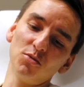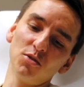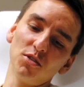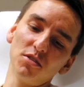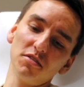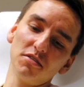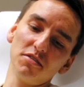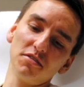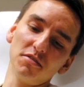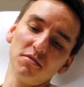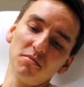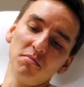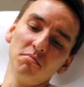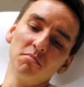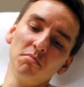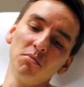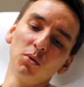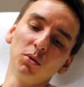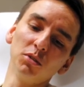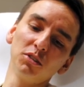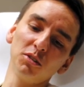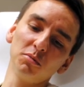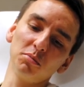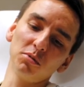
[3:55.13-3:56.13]
worth
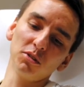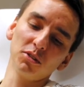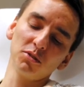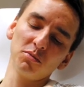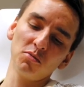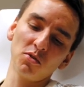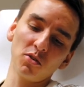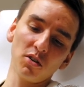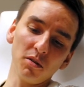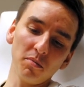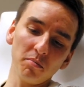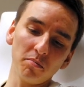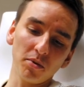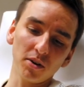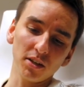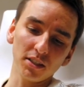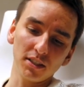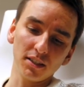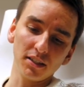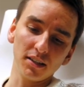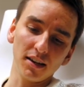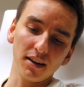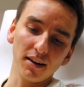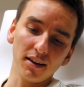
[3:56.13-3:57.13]
multiples more.
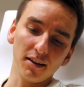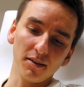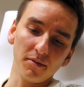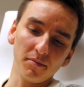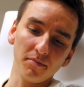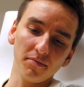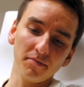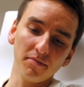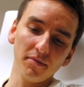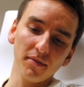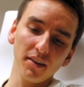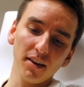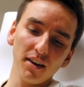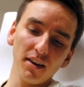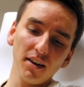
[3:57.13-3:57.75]
But um,